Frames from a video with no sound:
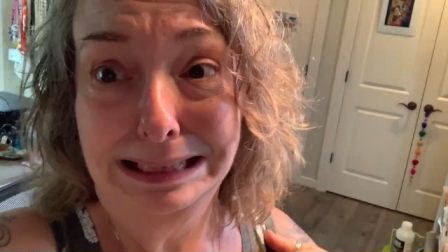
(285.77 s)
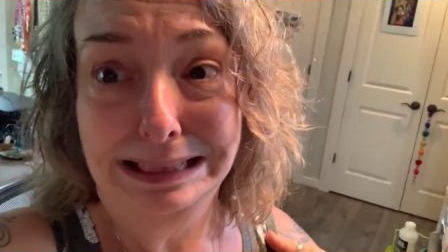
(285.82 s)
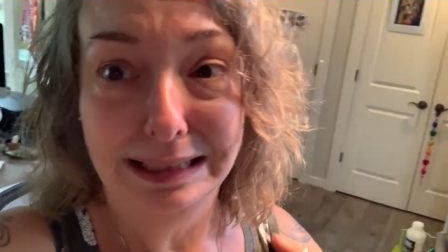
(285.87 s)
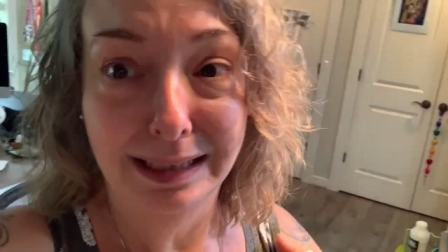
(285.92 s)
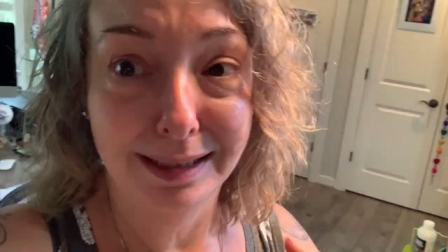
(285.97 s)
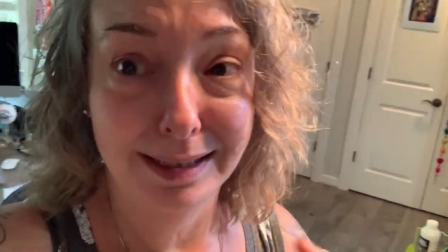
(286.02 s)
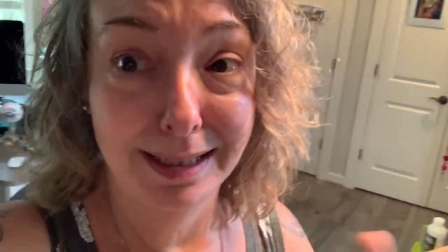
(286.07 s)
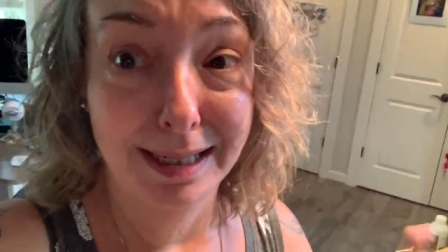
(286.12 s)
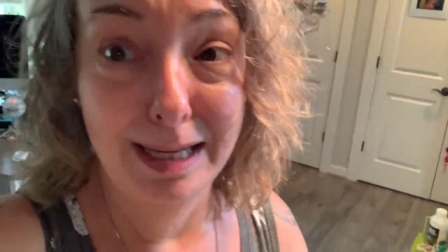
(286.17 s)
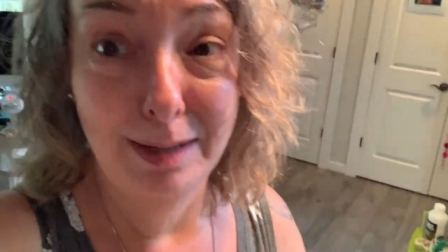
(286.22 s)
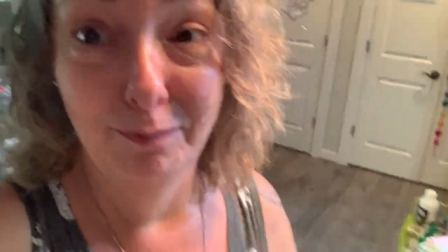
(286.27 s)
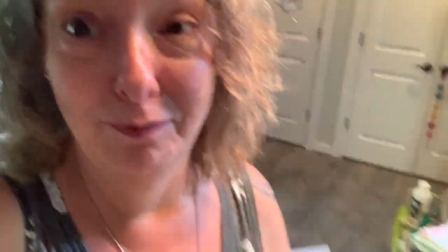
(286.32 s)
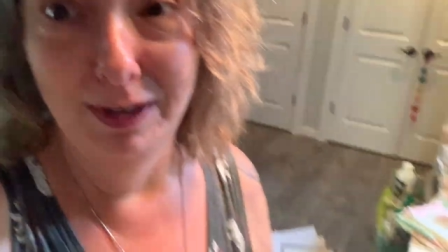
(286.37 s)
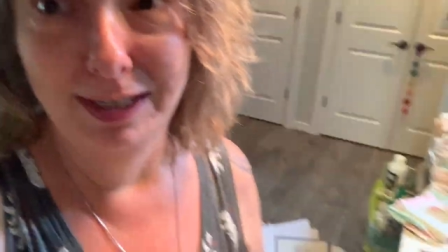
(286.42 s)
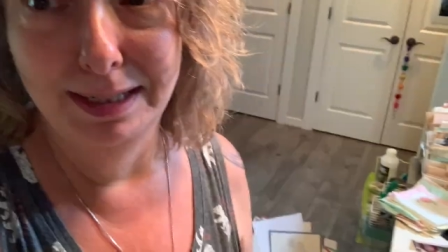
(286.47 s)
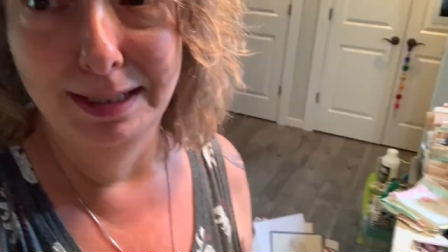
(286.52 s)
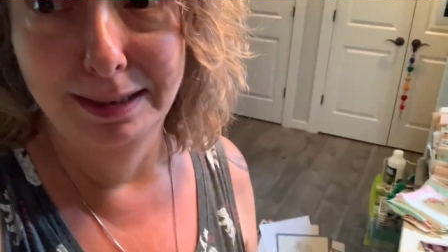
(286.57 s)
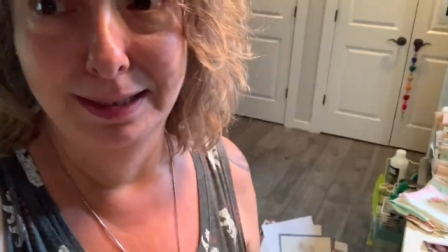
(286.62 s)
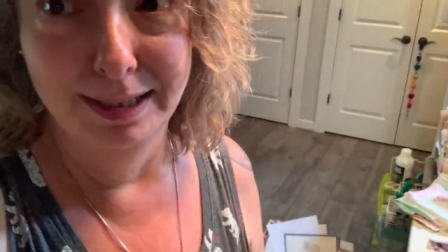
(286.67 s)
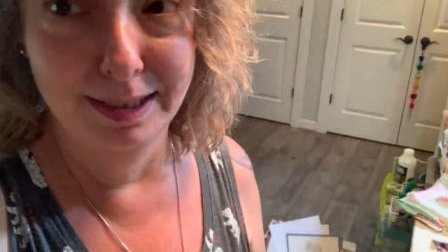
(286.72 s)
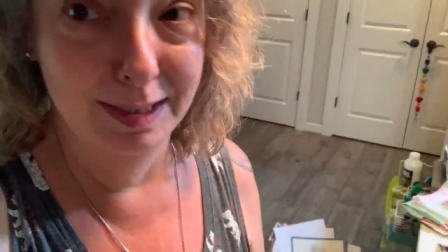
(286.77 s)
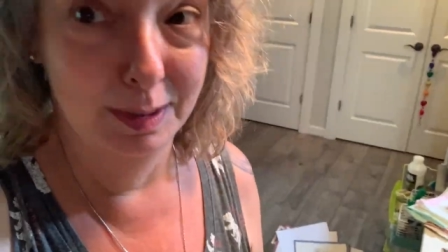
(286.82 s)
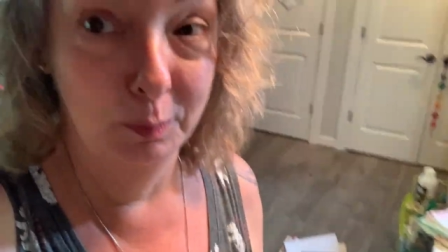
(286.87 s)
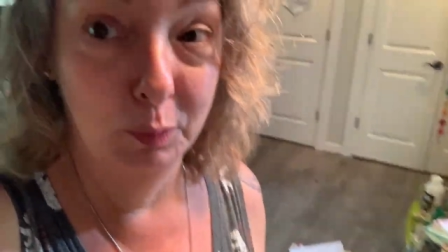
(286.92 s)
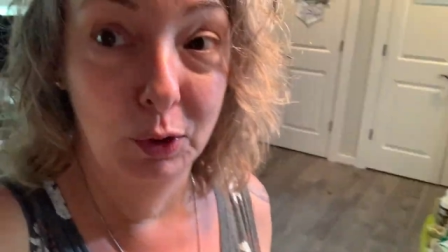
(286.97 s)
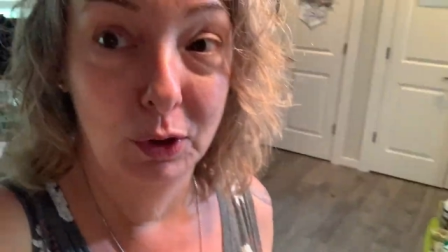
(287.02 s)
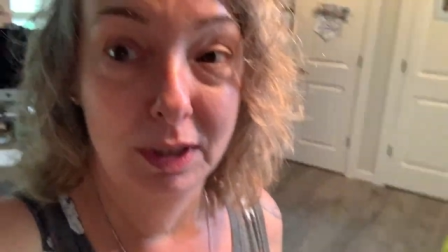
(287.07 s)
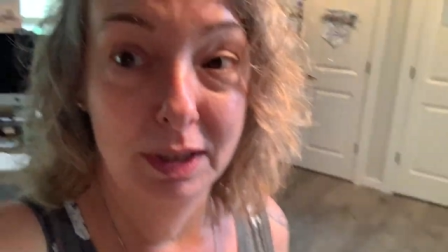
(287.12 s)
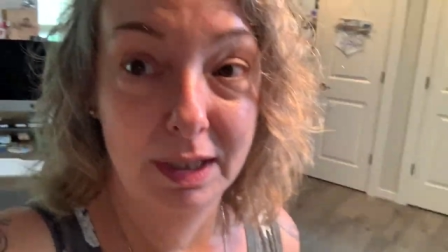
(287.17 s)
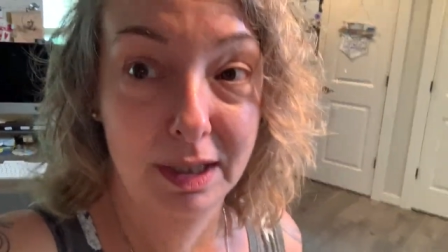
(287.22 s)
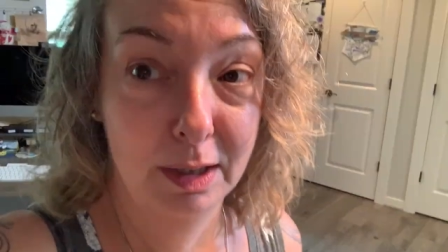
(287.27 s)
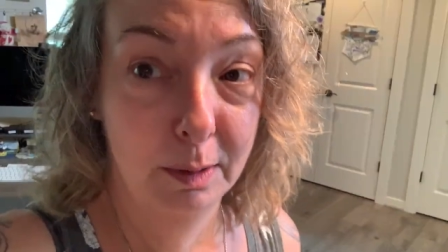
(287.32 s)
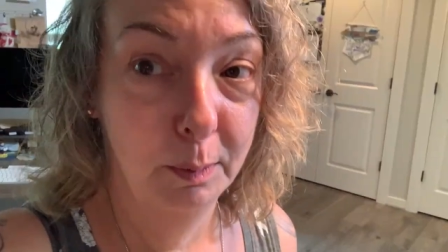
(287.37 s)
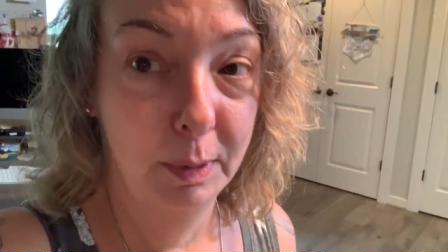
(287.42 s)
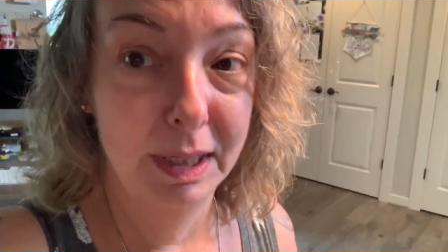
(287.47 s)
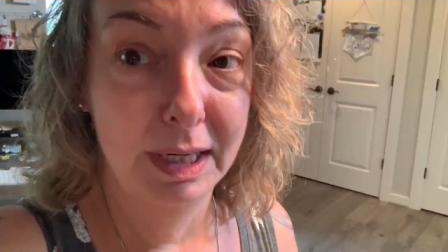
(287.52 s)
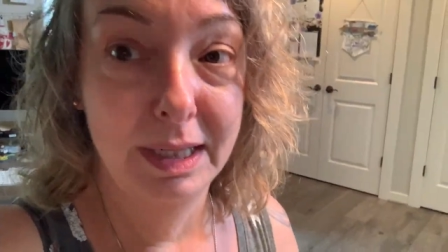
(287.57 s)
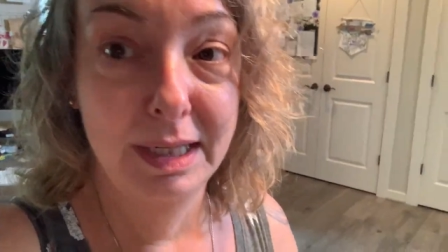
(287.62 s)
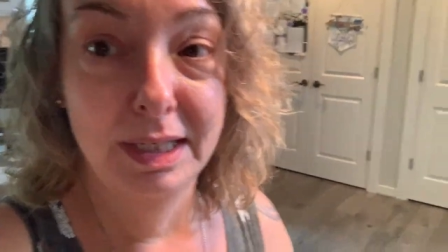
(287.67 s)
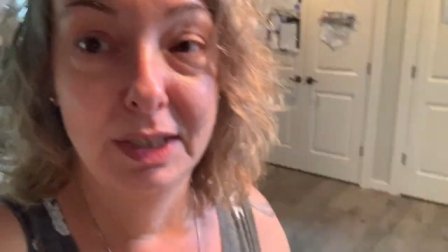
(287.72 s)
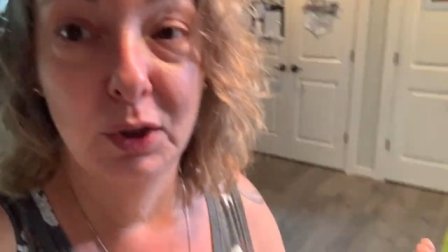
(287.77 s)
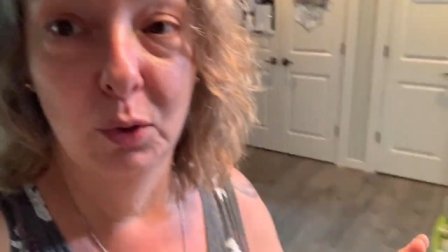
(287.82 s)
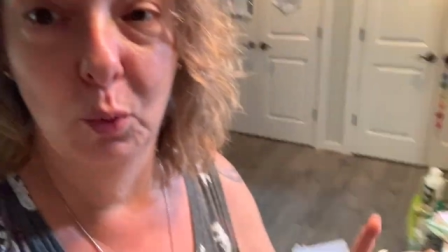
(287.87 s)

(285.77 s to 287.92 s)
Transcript: because I keep finding things to put in there, but I need to